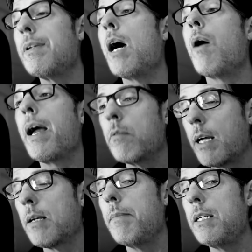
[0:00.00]
Now, I
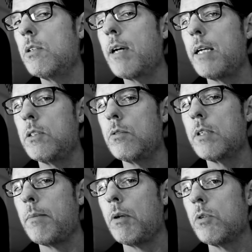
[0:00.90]
recommend you guys use
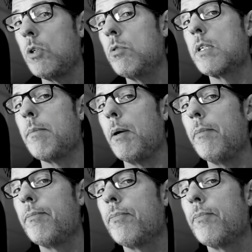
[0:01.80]
demo. Use demo.